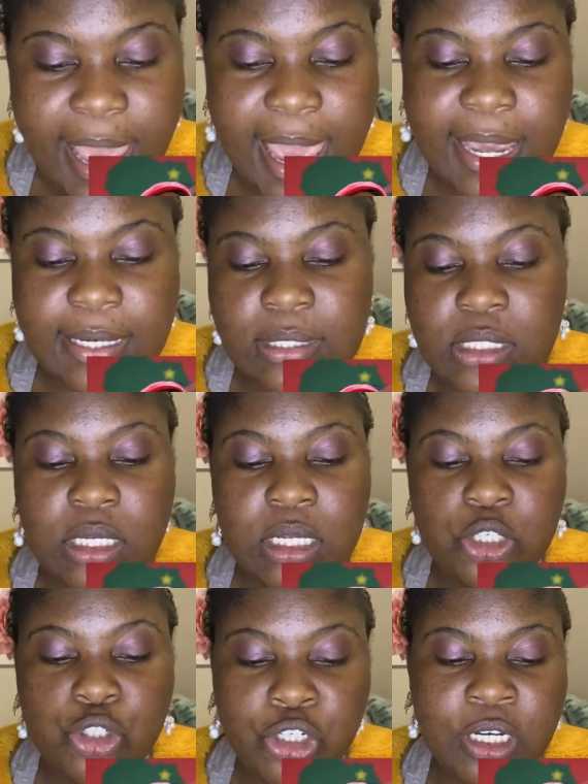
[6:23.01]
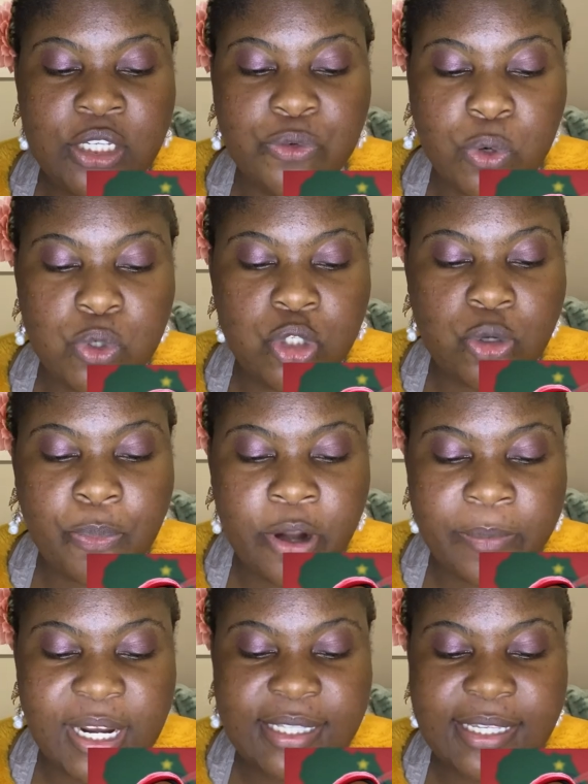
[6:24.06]
and Julius rose to
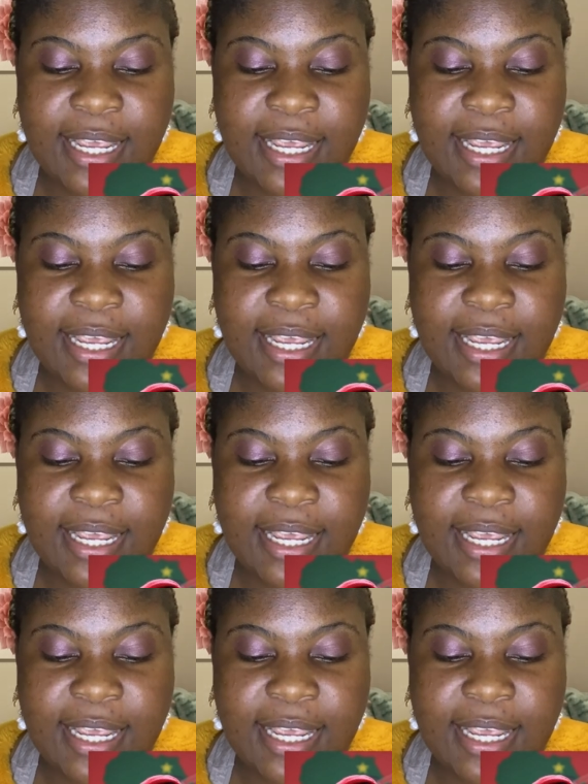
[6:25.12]
prominence